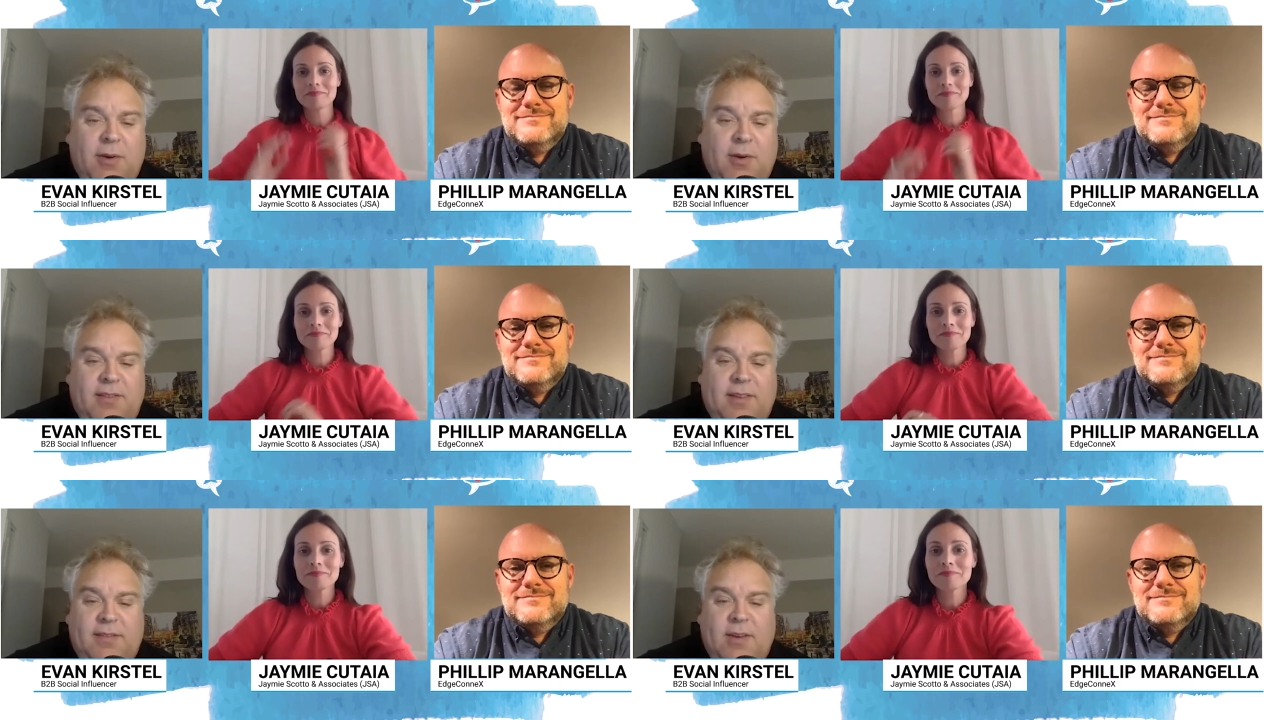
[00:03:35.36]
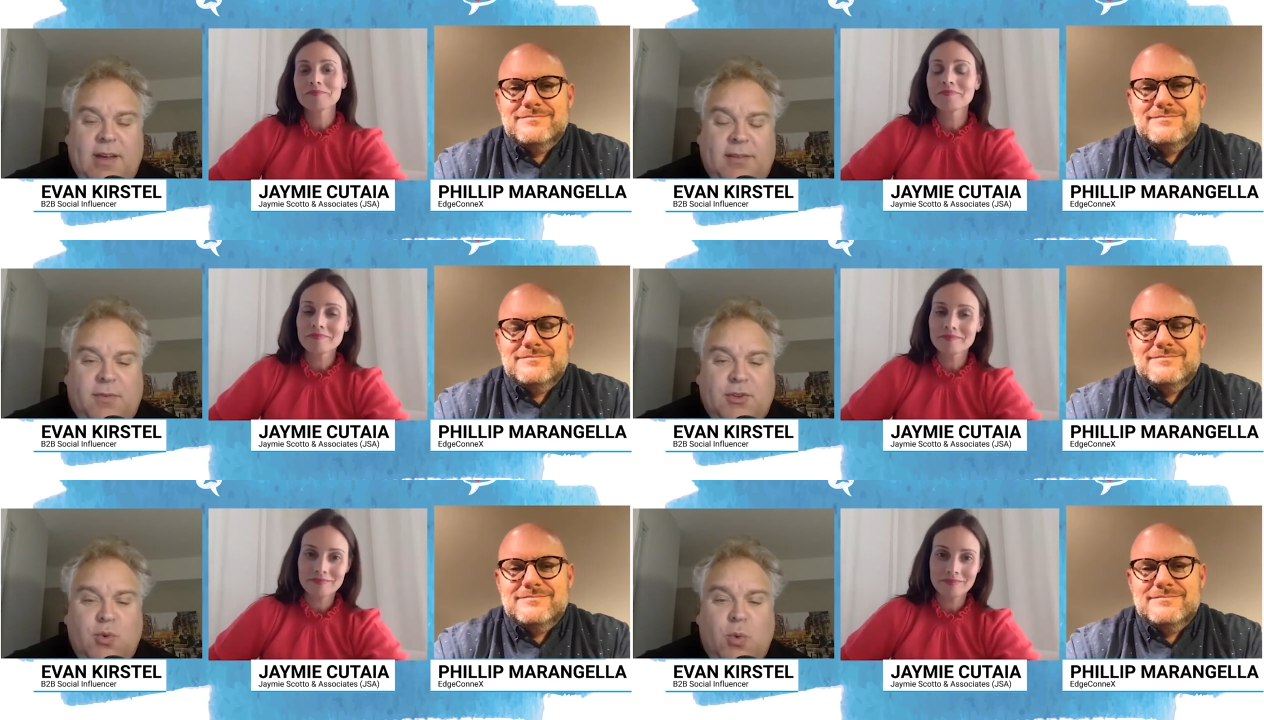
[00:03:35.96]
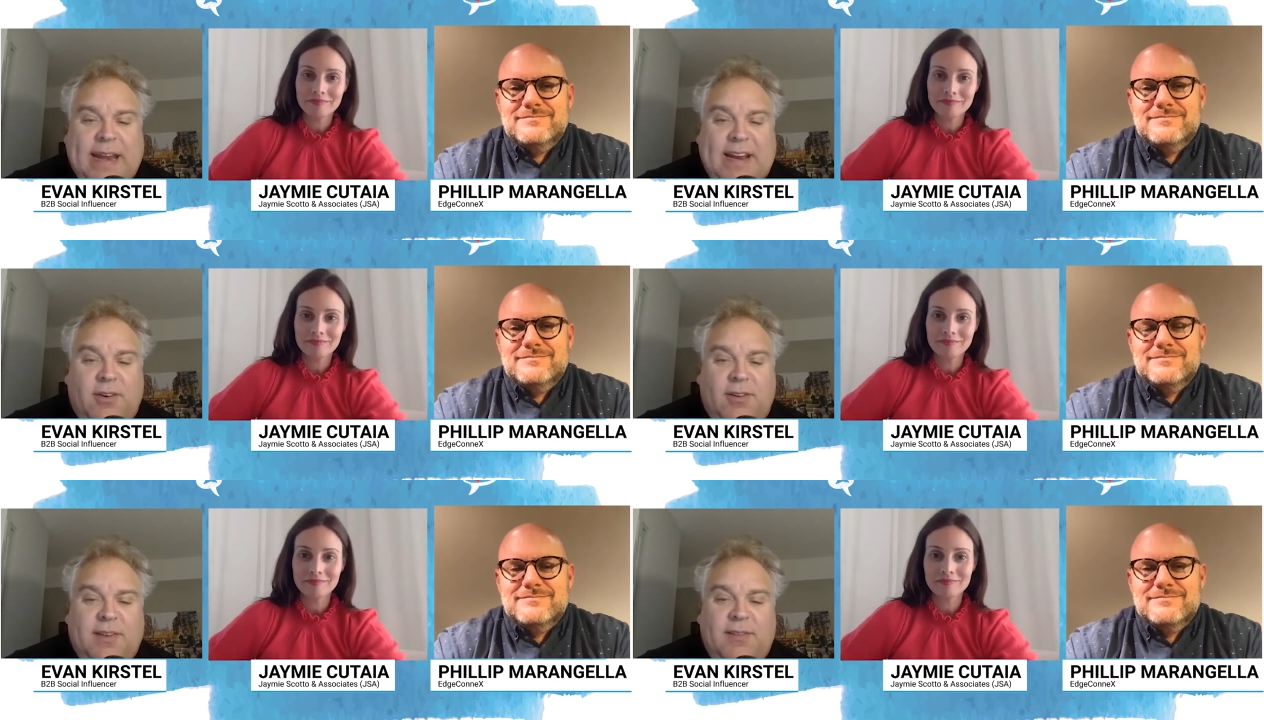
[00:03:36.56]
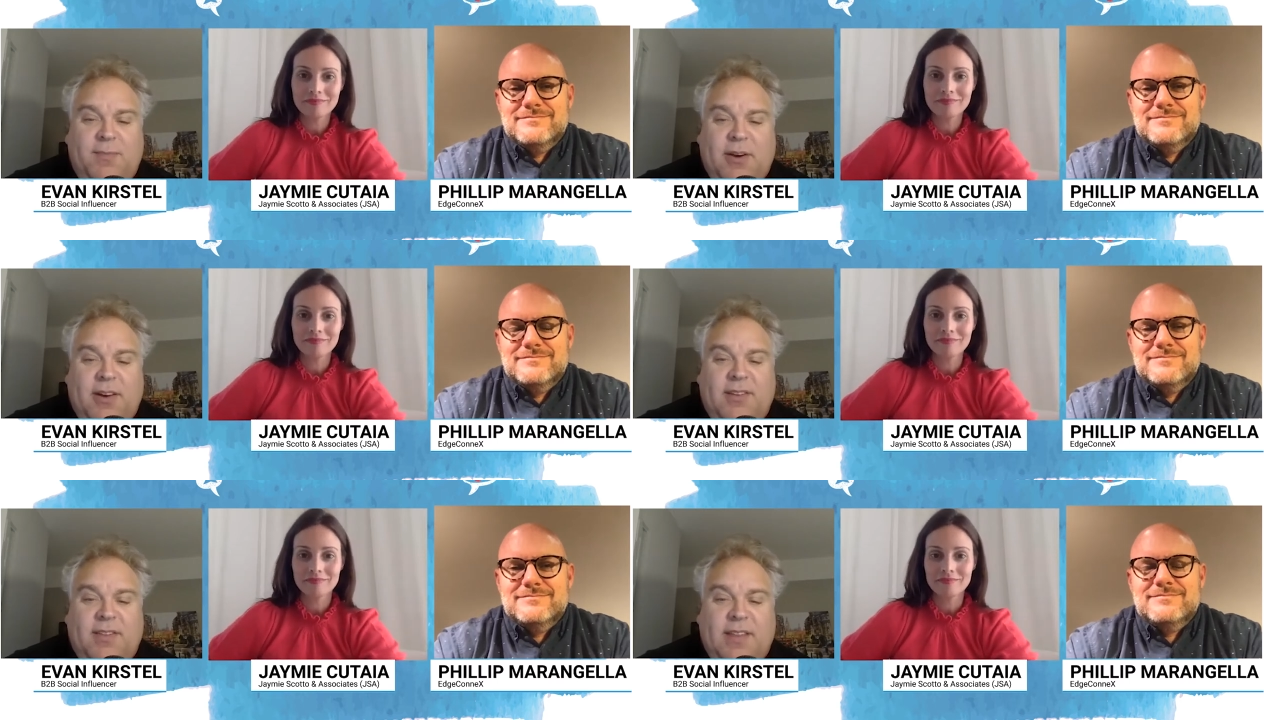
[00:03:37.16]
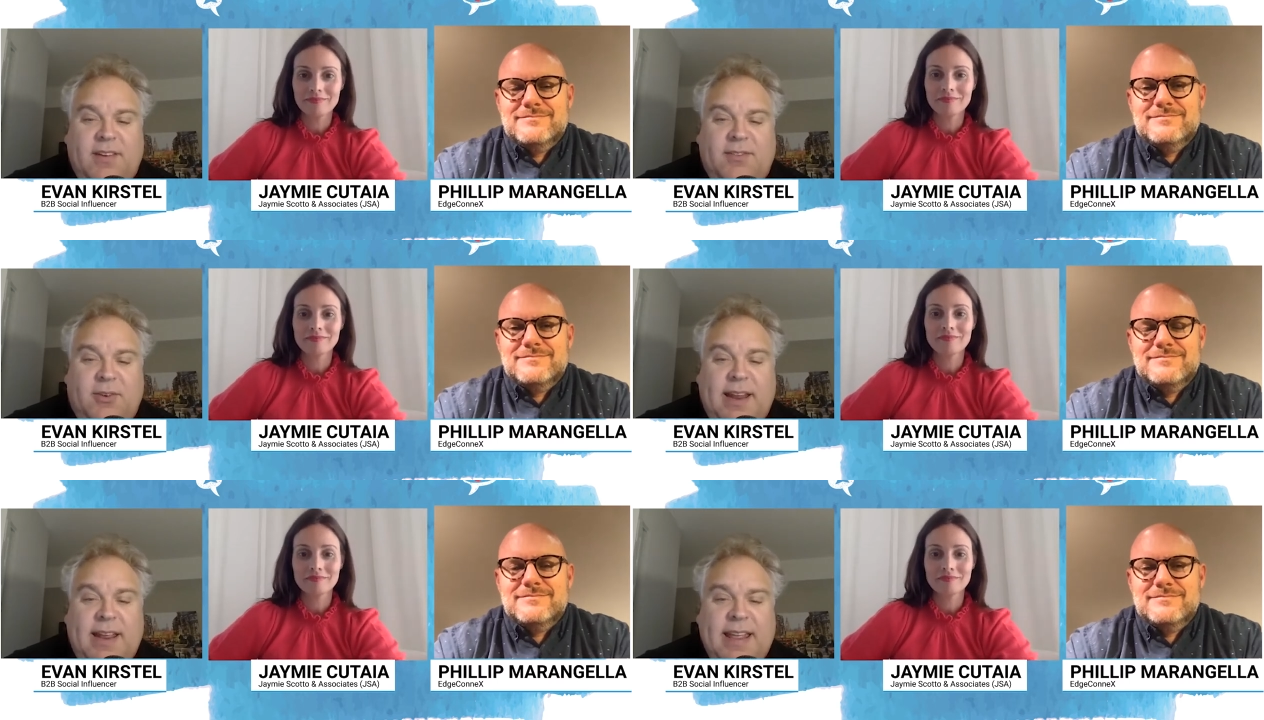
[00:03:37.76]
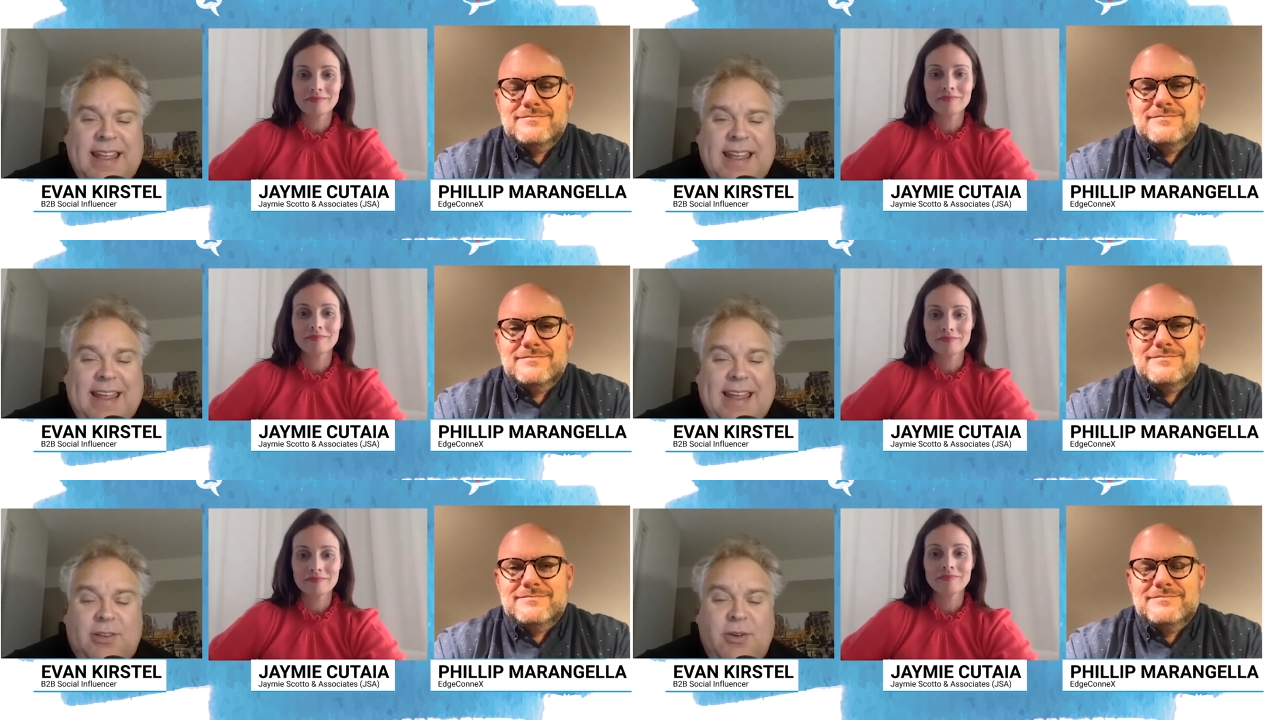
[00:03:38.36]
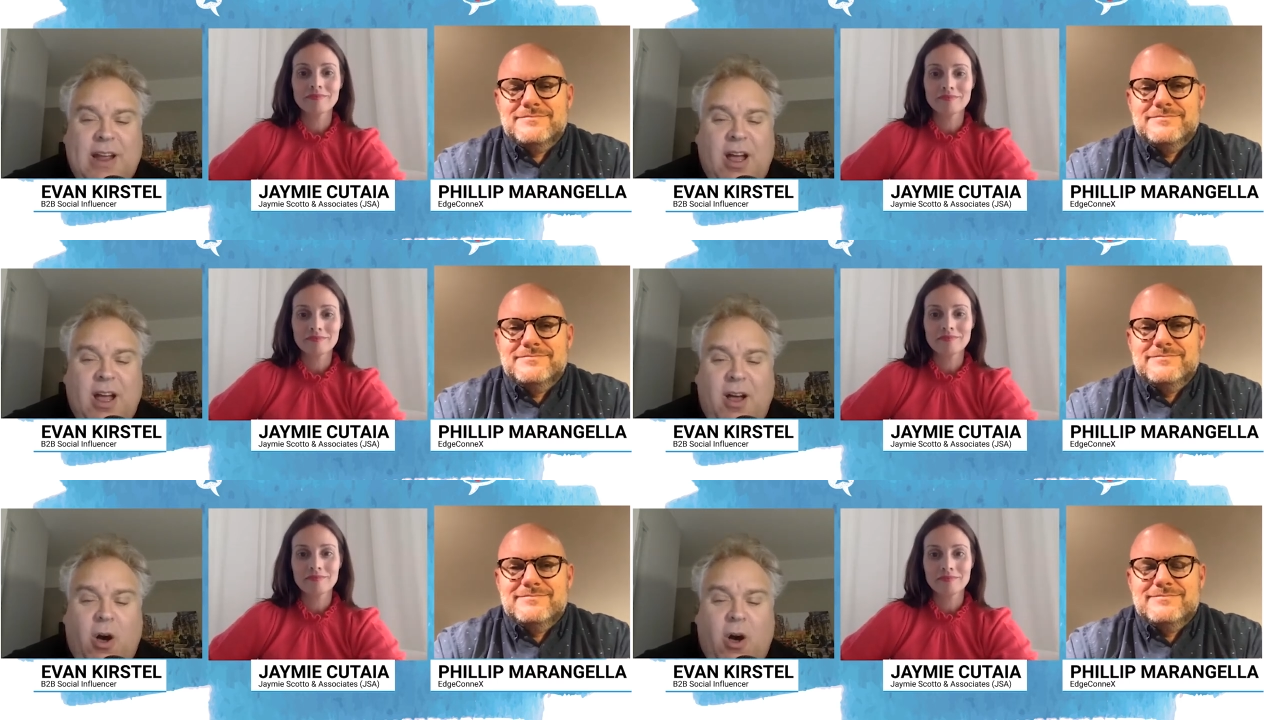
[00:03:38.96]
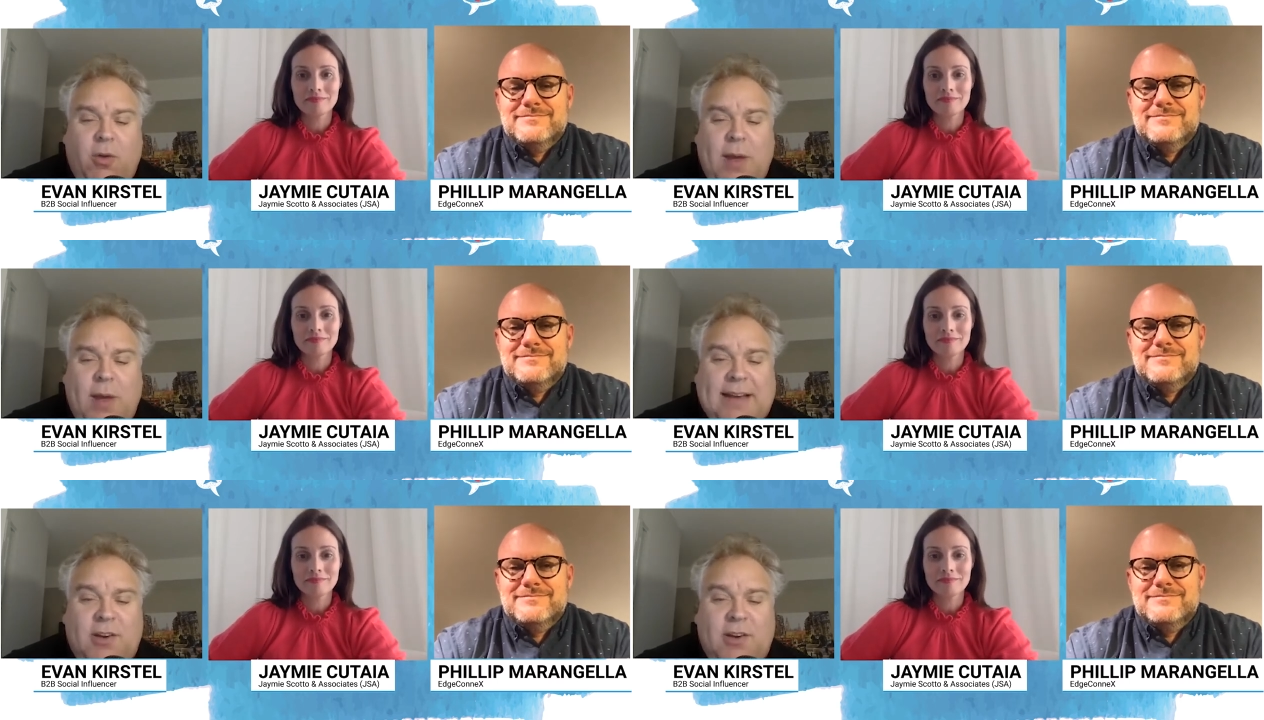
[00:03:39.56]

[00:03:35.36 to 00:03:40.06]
Speaker 1: and it says you have over 20 years of experience in the industry, including all the way back to